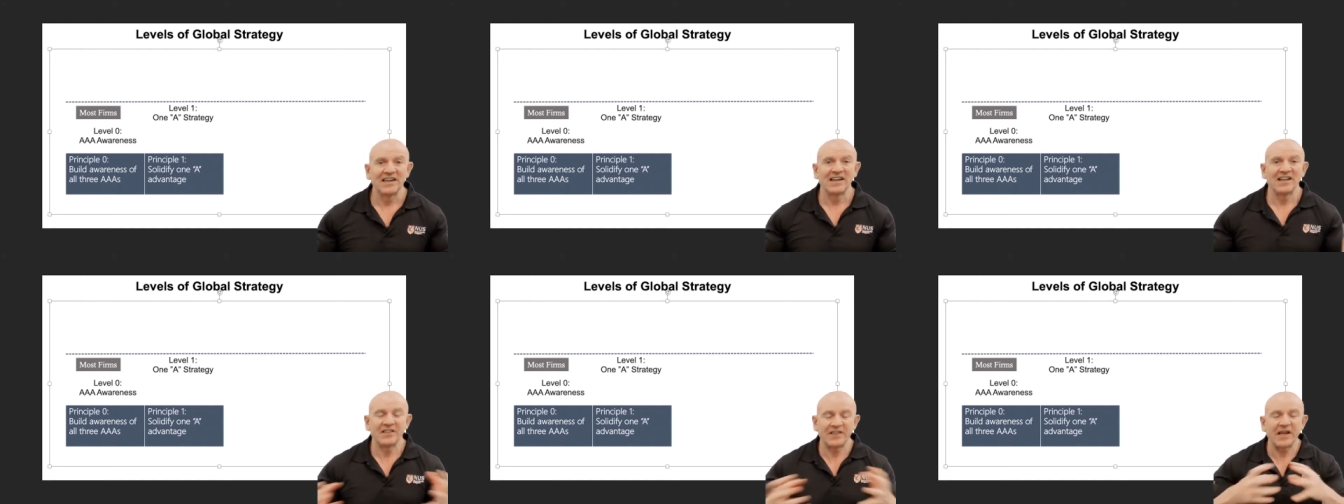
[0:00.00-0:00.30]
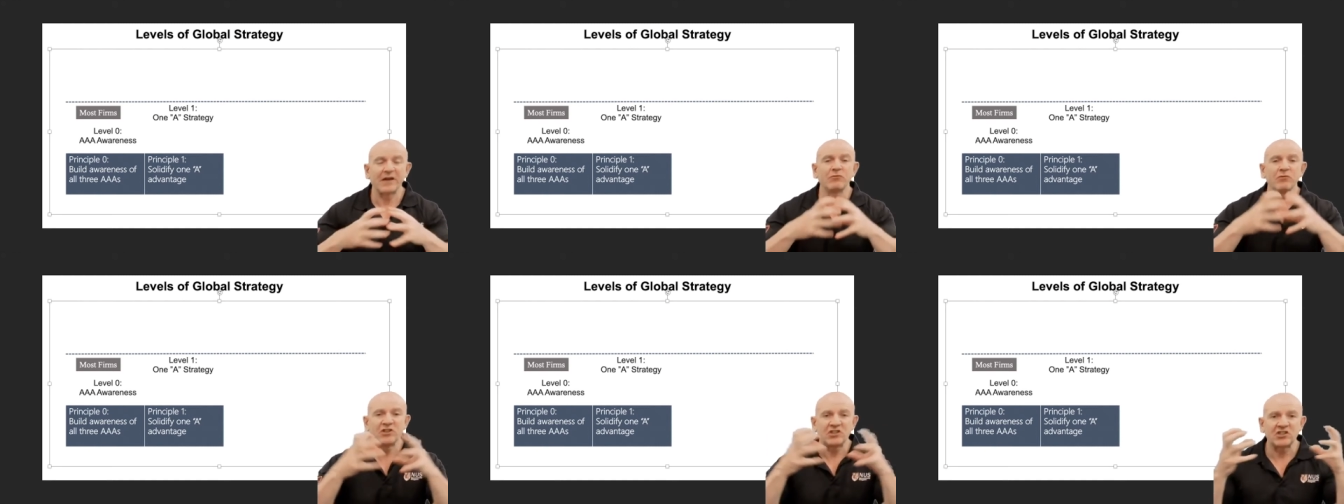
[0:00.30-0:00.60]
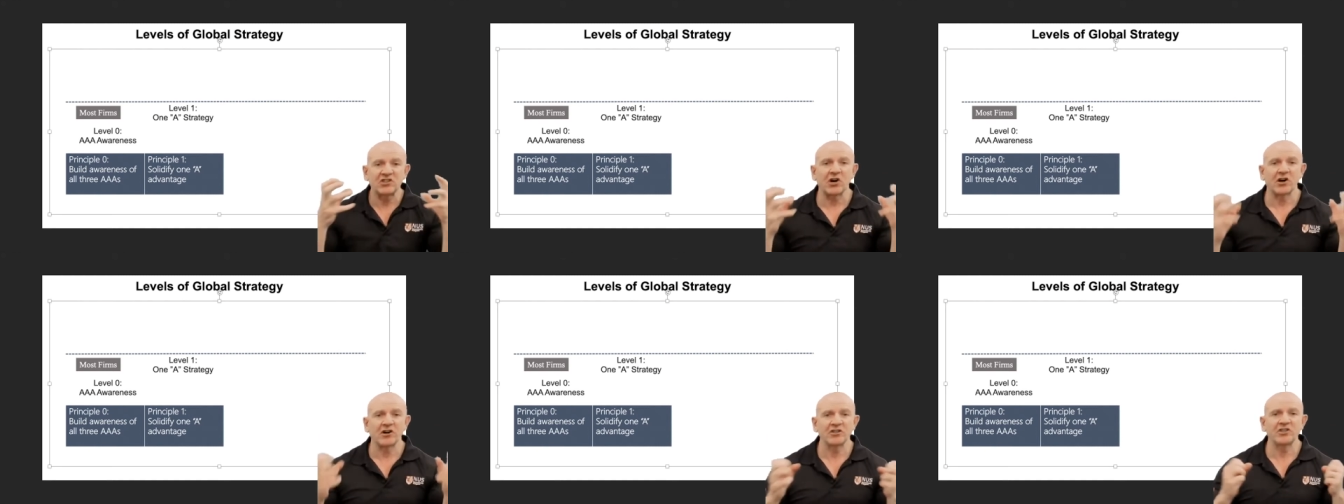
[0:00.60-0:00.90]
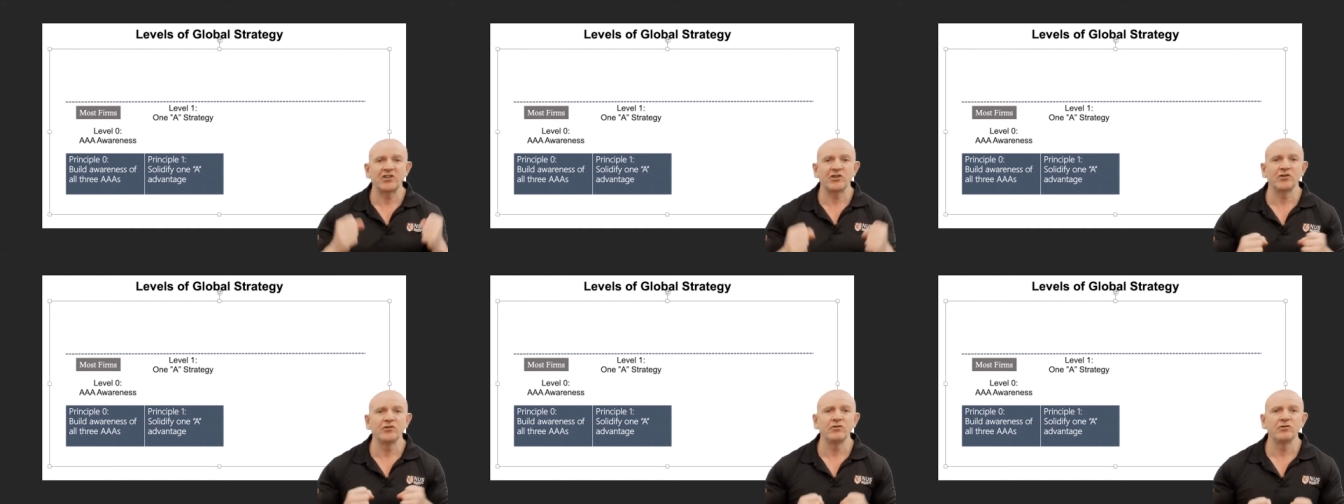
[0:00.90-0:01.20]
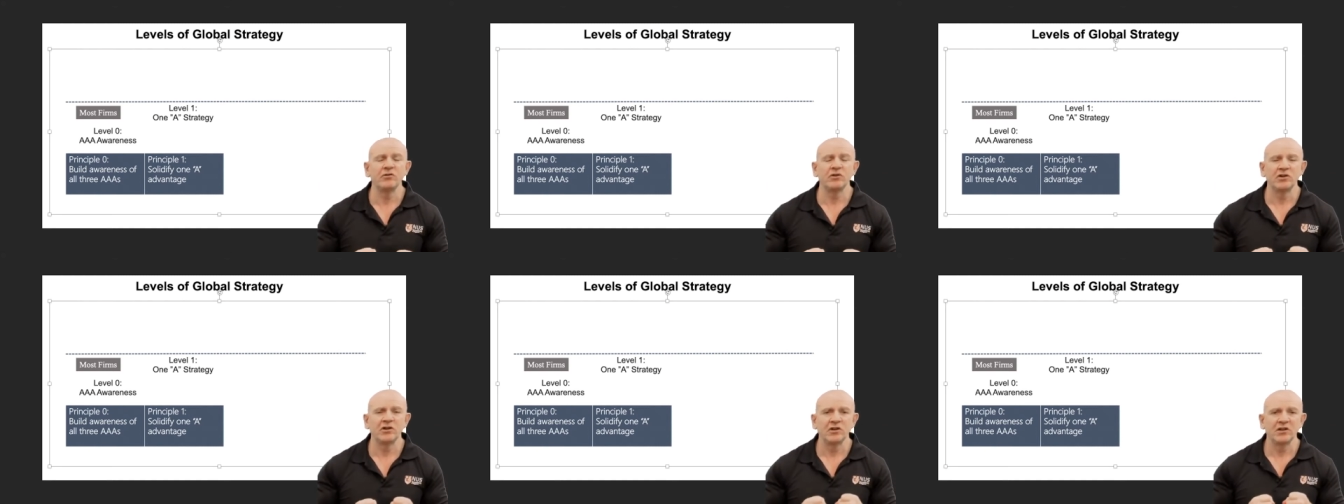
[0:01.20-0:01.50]
then we start
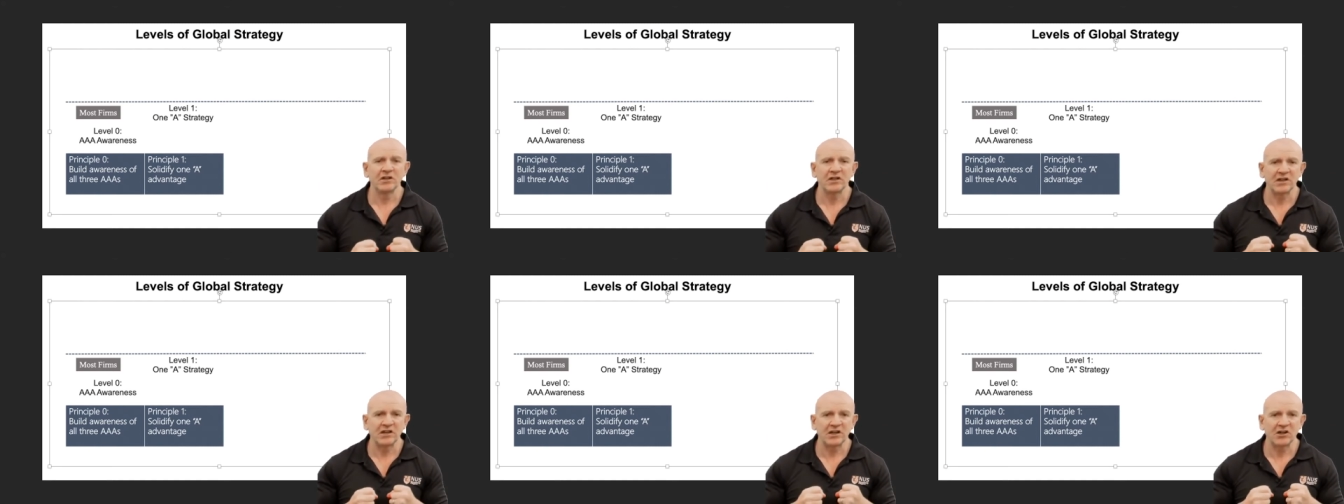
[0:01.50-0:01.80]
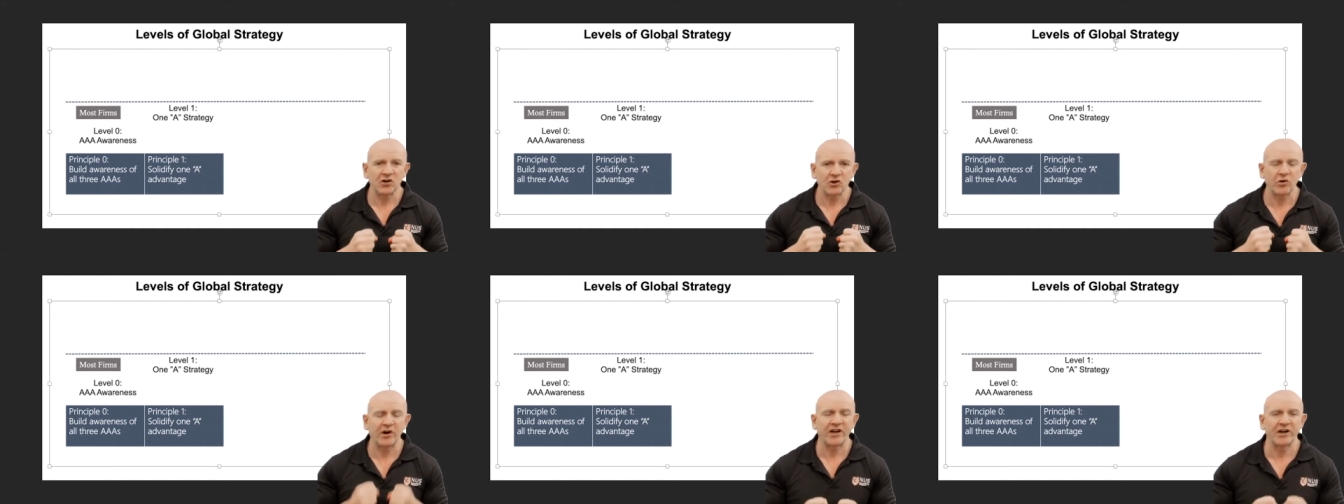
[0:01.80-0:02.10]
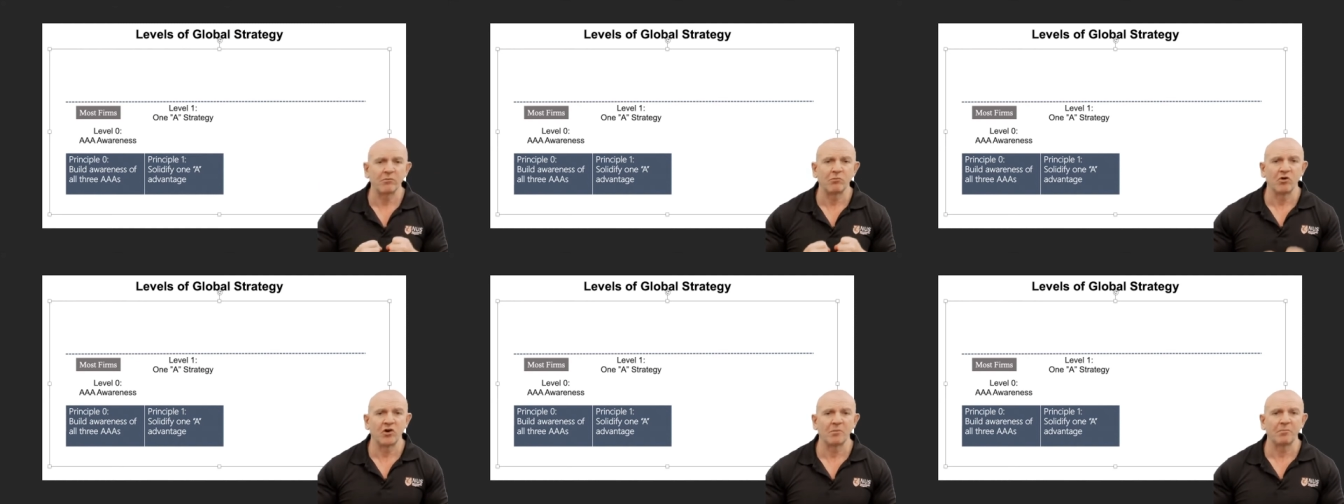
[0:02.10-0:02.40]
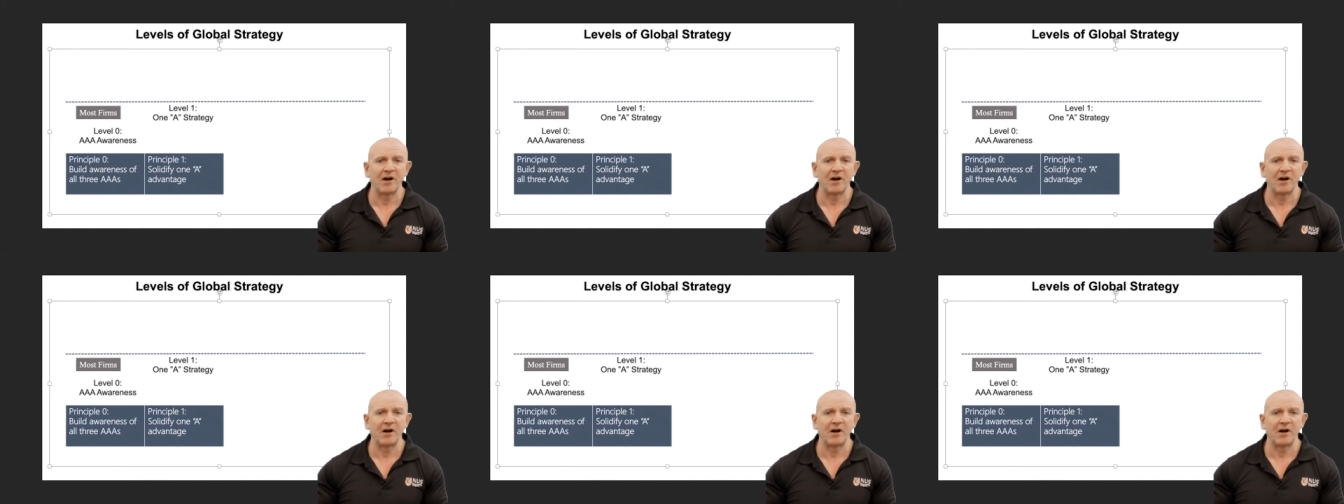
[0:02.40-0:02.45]
to create a more